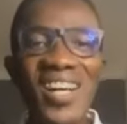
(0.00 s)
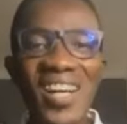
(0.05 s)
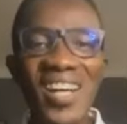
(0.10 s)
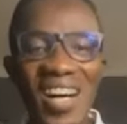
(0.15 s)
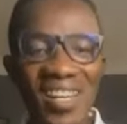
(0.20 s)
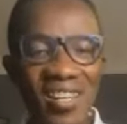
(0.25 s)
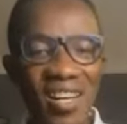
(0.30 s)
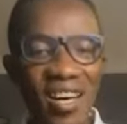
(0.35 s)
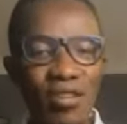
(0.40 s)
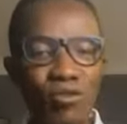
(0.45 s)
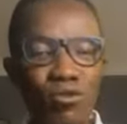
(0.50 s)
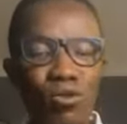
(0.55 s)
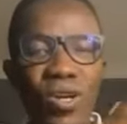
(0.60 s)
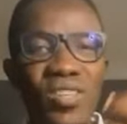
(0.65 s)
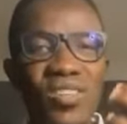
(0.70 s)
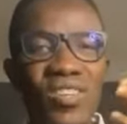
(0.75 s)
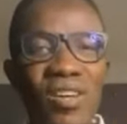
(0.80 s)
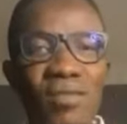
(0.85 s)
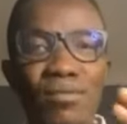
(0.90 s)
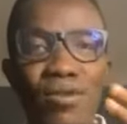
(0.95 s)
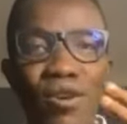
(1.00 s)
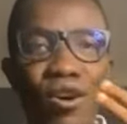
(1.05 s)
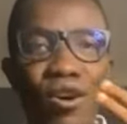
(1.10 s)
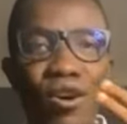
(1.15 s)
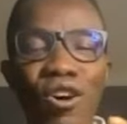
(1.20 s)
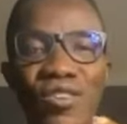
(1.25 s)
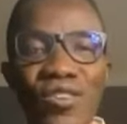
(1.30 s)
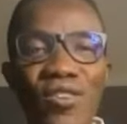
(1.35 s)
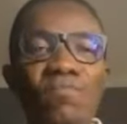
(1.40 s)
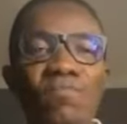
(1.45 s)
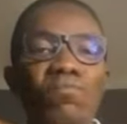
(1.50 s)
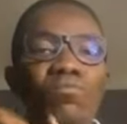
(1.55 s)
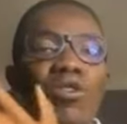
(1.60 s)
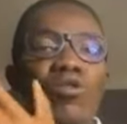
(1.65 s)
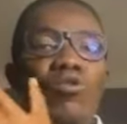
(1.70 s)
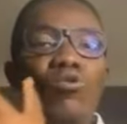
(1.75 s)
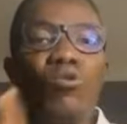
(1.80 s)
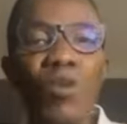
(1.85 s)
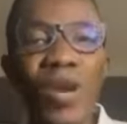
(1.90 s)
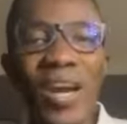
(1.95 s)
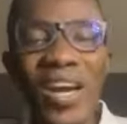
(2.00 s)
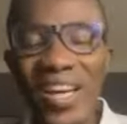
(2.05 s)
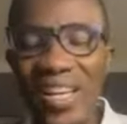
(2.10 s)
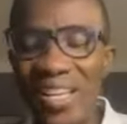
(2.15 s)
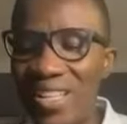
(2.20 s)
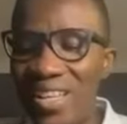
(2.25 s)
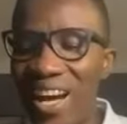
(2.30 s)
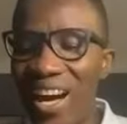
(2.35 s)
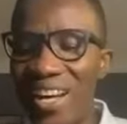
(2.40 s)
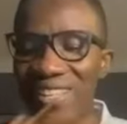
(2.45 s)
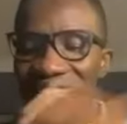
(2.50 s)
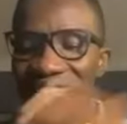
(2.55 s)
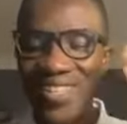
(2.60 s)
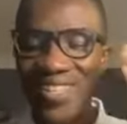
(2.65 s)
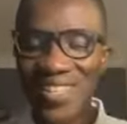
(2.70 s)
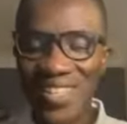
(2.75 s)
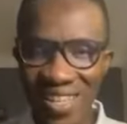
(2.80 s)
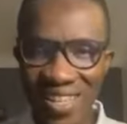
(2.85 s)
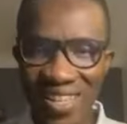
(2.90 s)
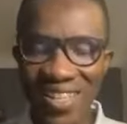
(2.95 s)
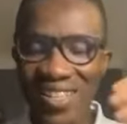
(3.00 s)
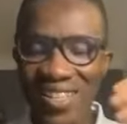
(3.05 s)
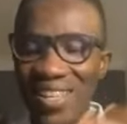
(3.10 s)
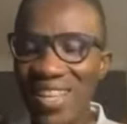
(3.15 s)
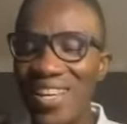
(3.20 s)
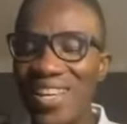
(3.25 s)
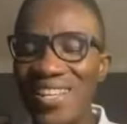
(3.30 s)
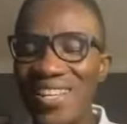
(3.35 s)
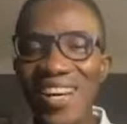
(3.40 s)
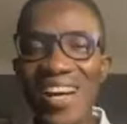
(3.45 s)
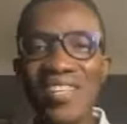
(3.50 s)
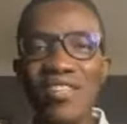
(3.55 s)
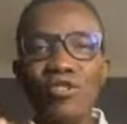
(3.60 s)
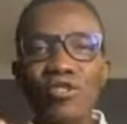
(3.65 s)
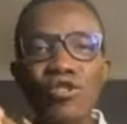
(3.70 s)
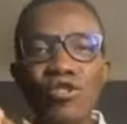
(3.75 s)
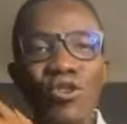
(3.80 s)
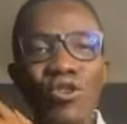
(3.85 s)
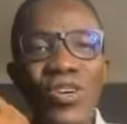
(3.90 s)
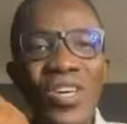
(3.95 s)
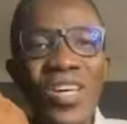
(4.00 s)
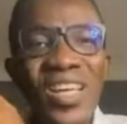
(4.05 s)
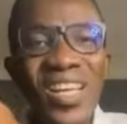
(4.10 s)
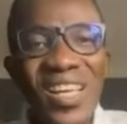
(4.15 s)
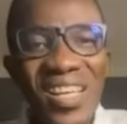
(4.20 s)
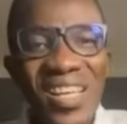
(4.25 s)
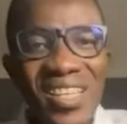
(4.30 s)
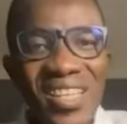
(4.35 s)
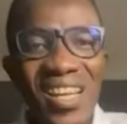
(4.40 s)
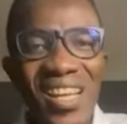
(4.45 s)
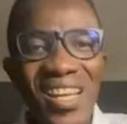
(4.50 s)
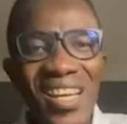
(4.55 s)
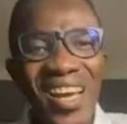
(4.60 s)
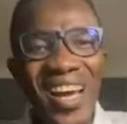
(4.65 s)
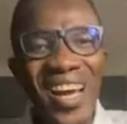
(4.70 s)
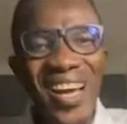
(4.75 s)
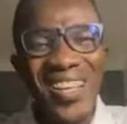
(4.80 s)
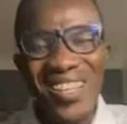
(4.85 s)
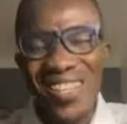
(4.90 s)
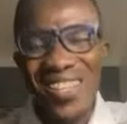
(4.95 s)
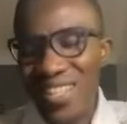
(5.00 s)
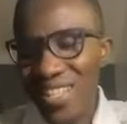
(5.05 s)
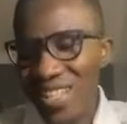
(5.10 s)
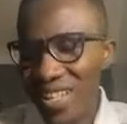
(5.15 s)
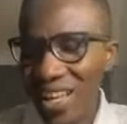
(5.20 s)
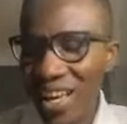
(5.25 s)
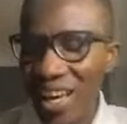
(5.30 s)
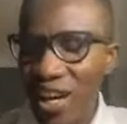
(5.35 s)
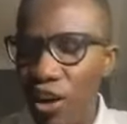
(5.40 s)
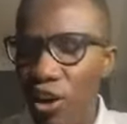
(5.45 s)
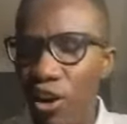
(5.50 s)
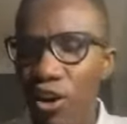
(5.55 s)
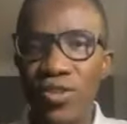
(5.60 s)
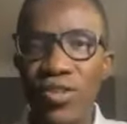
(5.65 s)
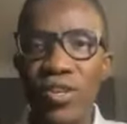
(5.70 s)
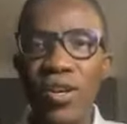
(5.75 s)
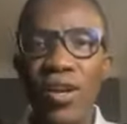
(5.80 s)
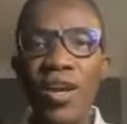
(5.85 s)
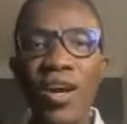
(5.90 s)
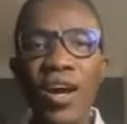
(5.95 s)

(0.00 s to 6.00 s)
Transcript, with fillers: And that's what the scripture calls weight and sins that so easily ensnare us.